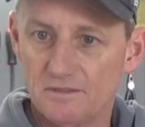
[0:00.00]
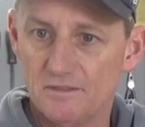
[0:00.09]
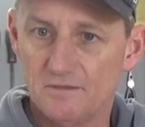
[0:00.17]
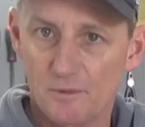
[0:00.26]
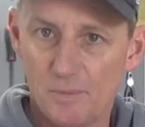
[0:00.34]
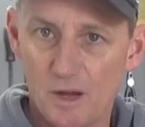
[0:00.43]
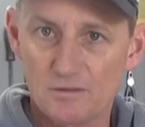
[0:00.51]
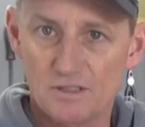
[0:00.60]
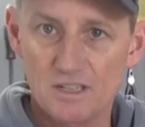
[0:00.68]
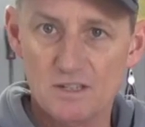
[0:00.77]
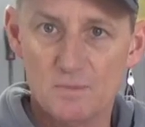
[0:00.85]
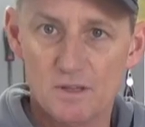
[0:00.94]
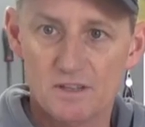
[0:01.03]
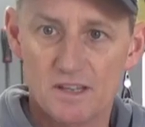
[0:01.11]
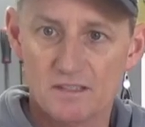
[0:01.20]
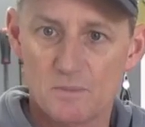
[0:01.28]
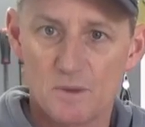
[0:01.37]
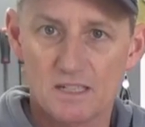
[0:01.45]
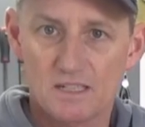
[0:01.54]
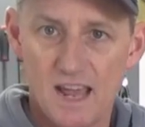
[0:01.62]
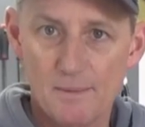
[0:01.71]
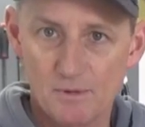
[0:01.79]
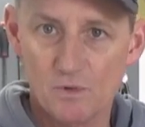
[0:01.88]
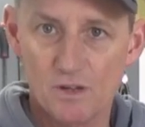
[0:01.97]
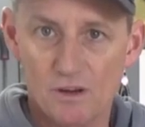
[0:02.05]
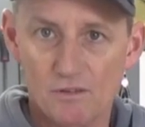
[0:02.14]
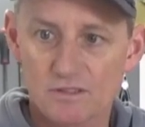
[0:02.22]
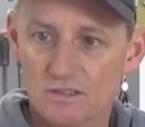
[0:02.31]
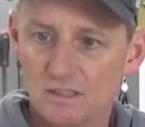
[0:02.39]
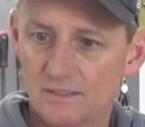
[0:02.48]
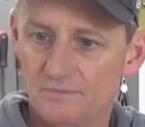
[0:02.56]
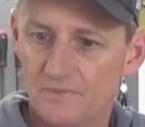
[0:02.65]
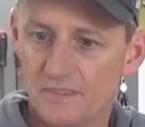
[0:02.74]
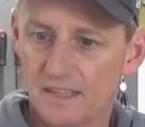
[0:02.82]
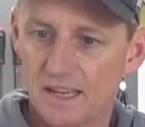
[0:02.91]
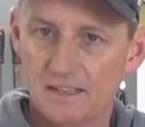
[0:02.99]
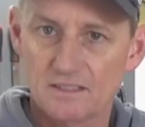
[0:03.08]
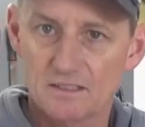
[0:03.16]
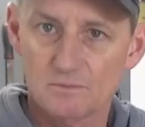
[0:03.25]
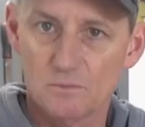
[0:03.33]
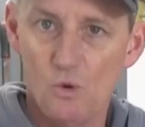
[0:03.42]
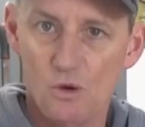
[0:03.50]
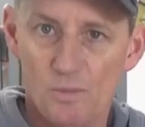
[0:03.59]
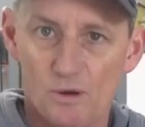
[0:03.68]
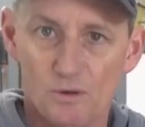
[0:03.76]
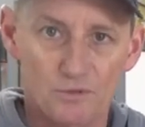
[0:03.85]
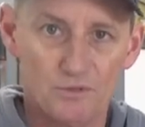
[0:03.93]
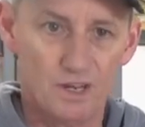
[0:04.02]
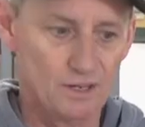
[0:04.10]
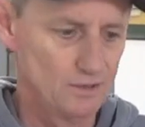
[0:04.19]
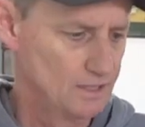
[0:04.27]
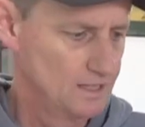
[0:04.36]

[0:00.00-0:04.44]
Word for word: for postage, but that's been tampered with obviously, and it's a water bottle. So,